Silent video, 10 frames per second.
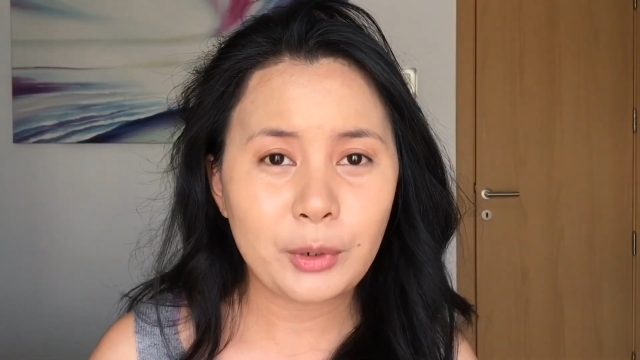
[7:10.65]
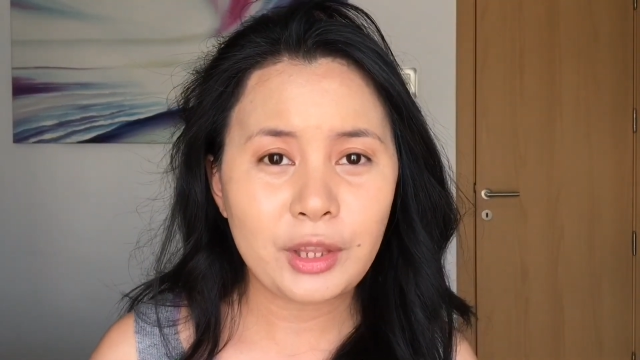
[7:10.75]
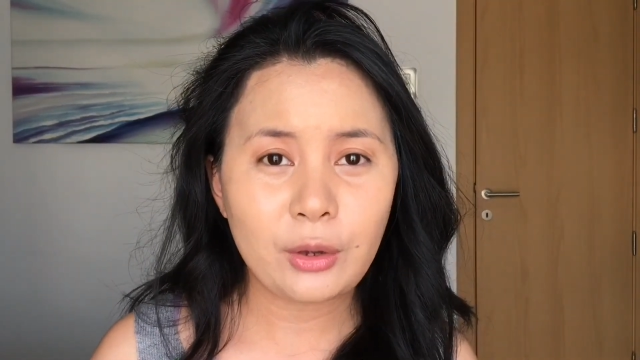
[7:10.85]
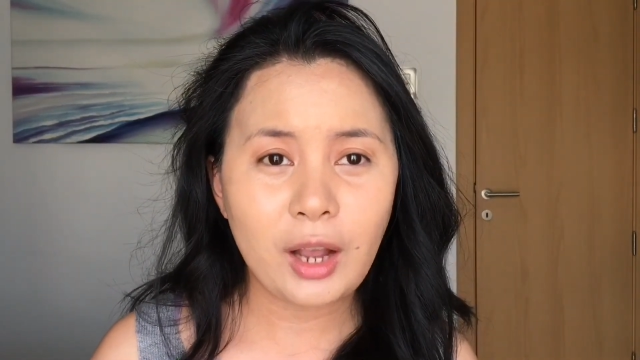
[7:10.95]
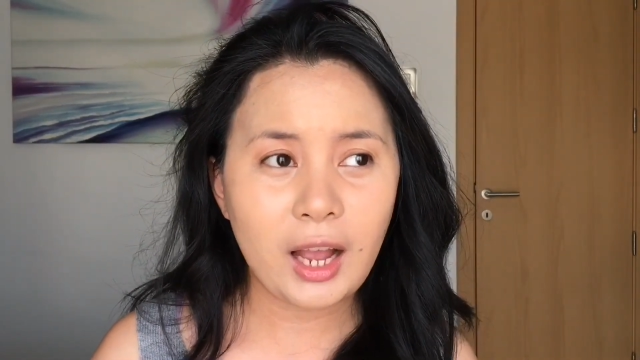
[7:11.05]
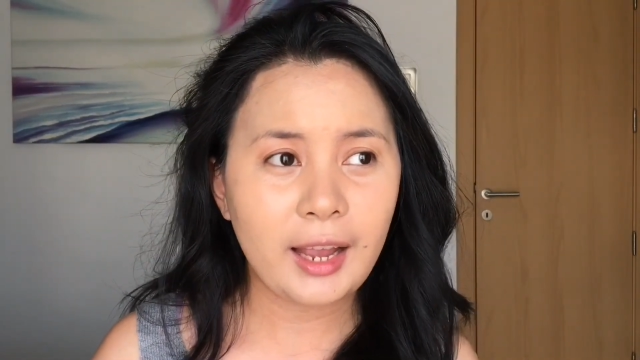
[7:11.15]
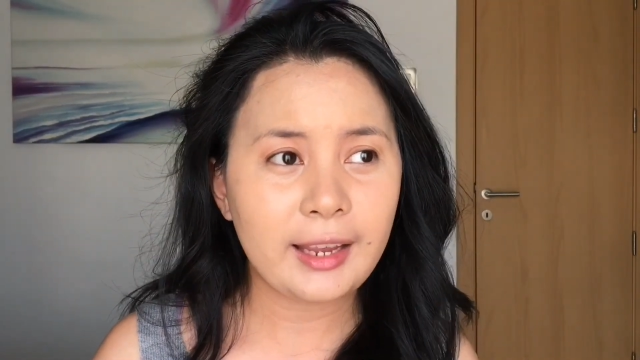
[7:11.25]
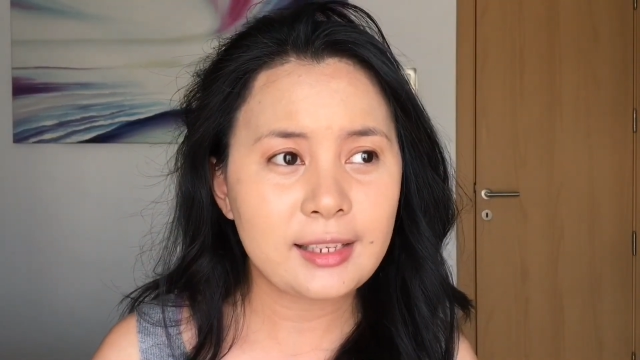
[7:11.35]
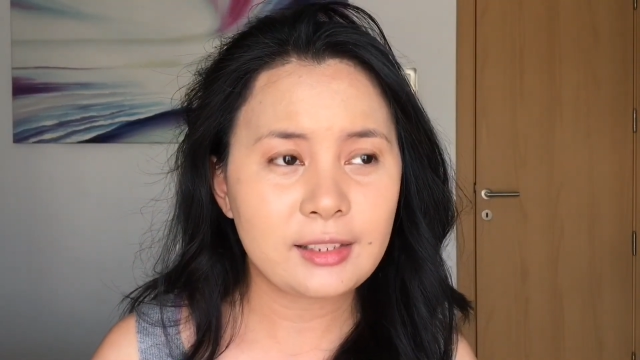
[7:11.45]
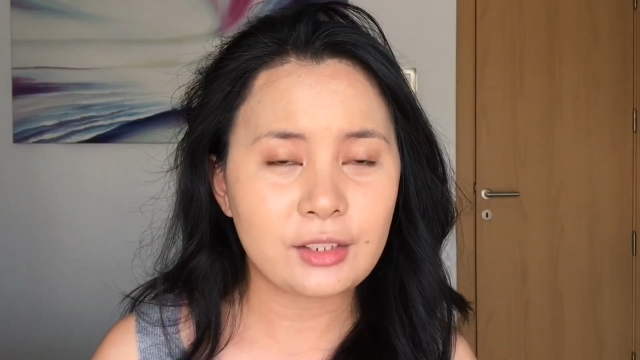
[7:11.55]
with you
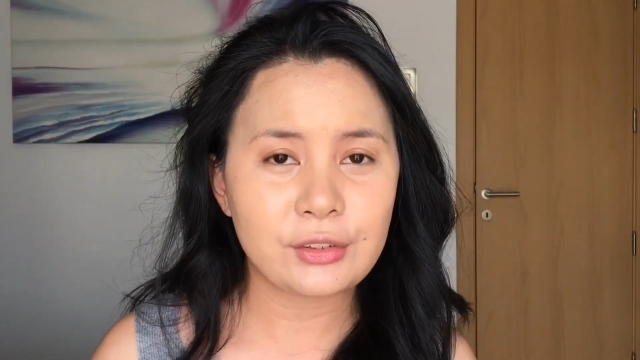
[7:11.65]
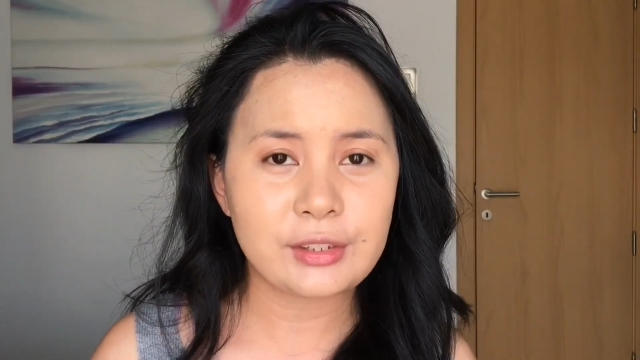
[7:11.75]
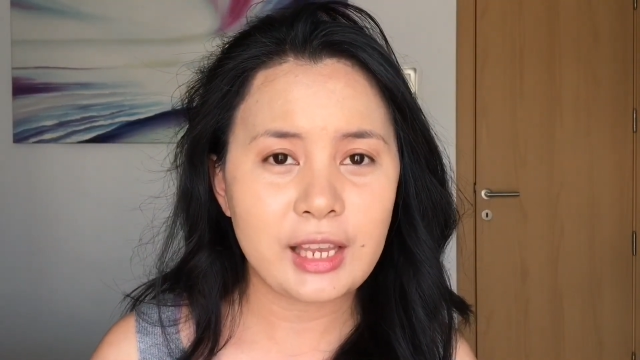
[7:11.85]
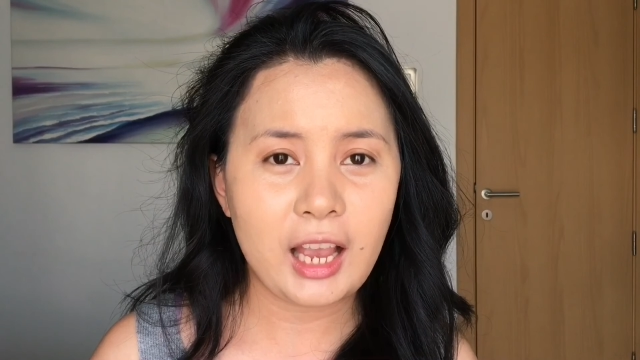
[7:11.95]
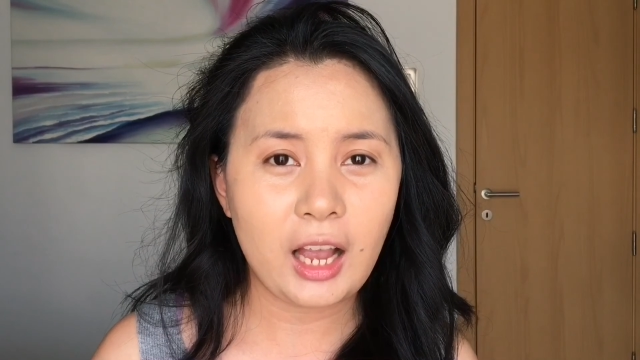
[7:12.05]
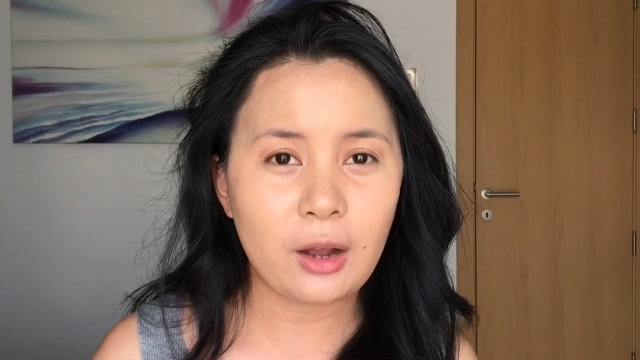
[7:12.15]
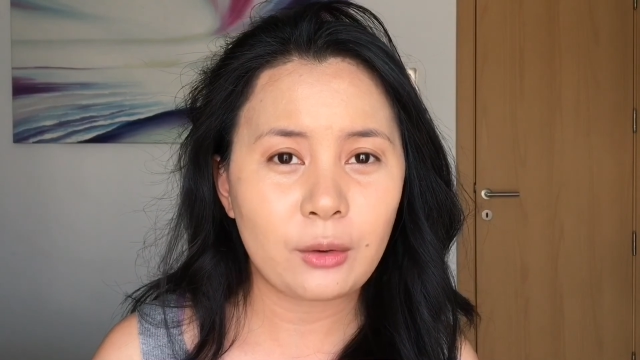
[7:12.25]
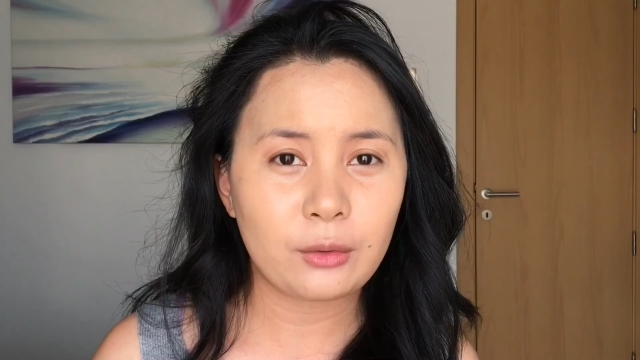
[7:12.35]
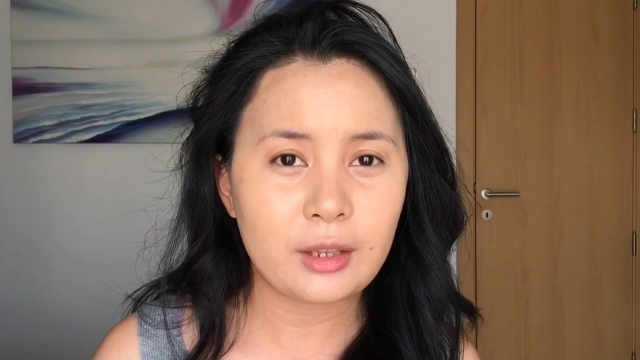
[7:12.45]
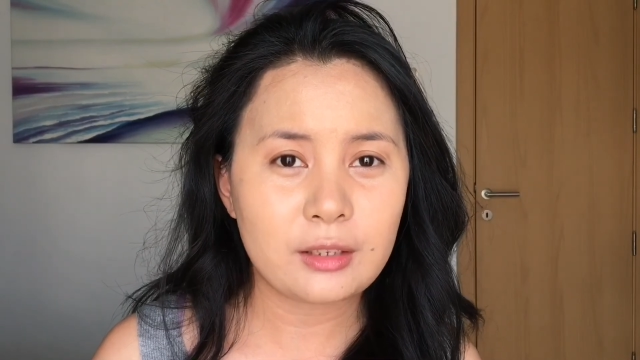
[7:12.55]
guys just to see
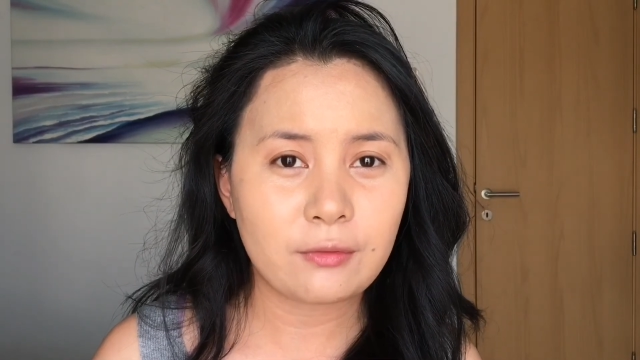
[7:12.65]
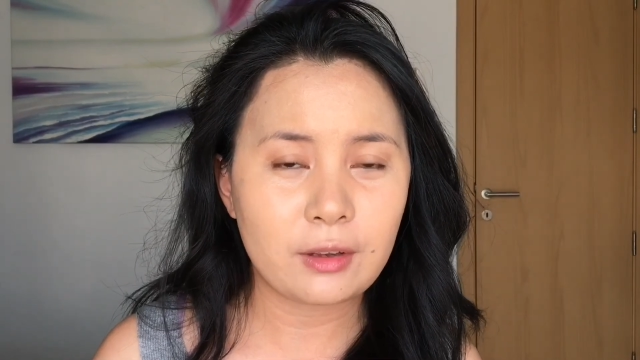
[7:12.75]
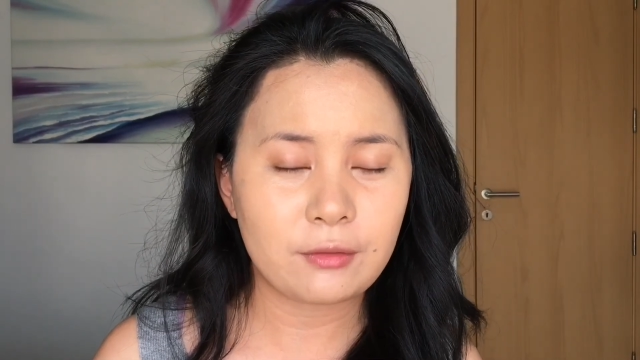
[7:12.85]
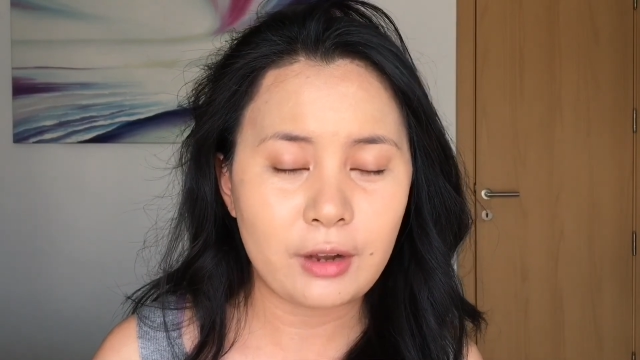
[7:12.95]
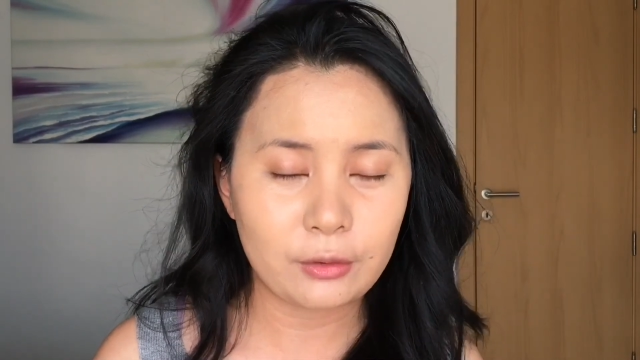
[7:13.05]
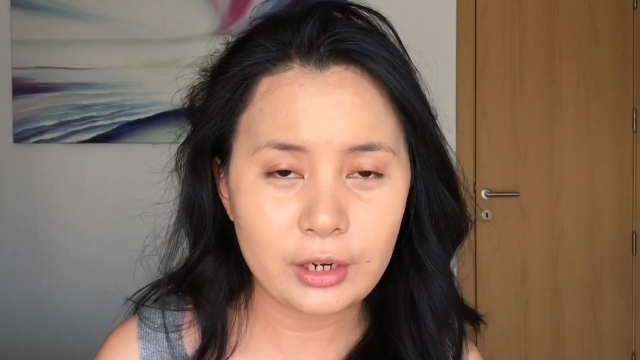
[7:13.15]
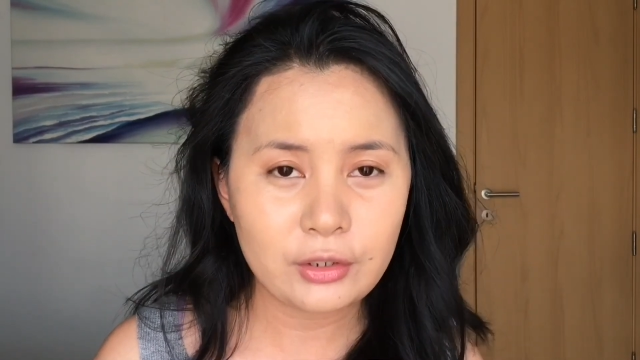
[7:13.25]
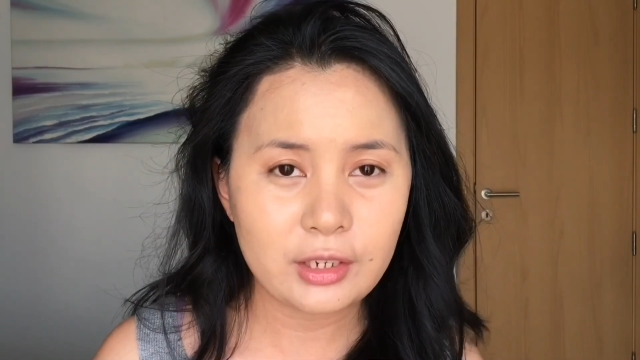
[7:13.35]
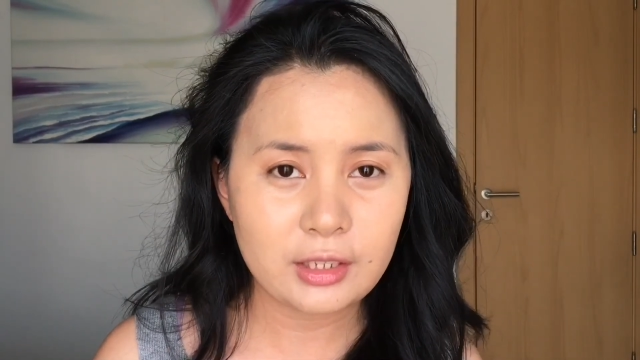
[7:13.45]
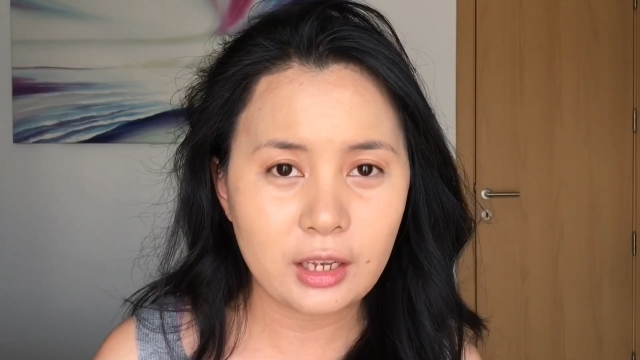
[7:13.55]
how this
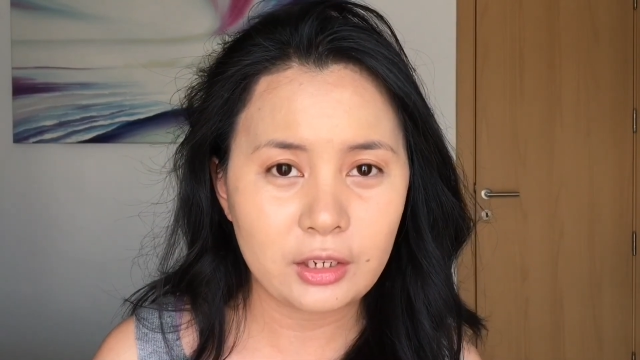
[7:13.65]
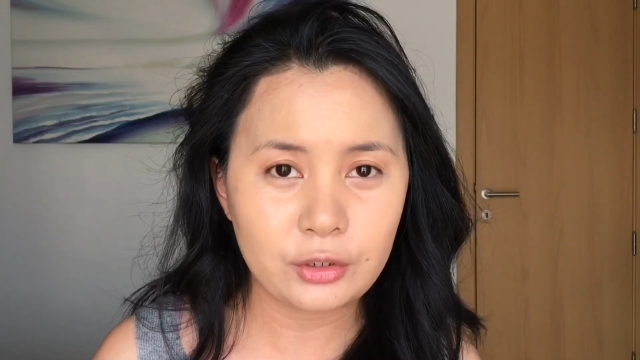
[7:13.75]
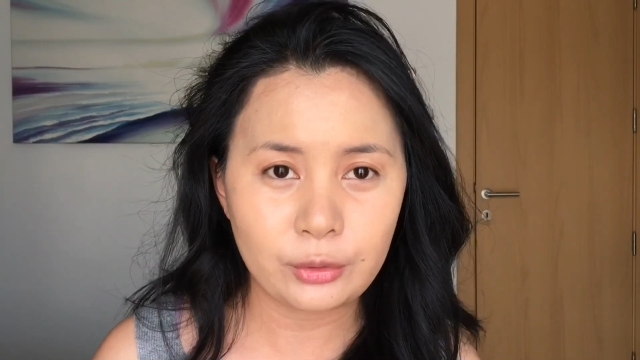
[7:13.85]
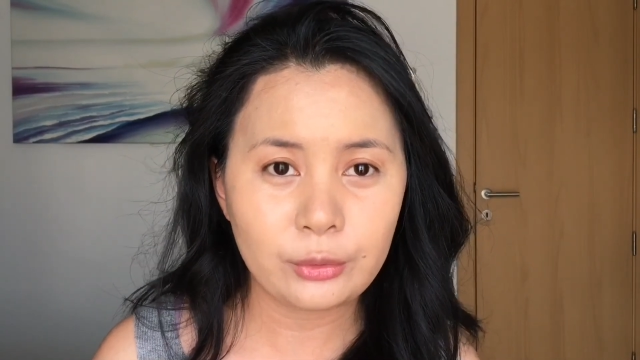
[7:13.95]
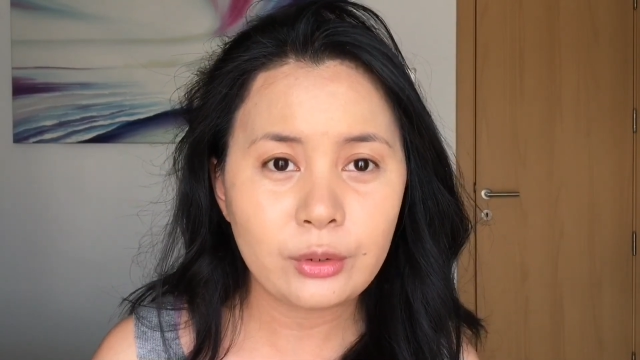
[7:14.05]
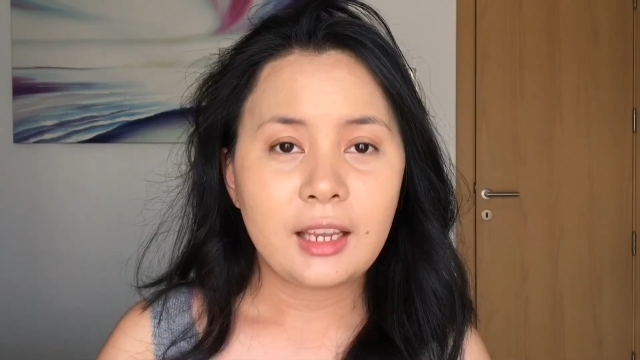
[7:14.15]
foundation is gonna do.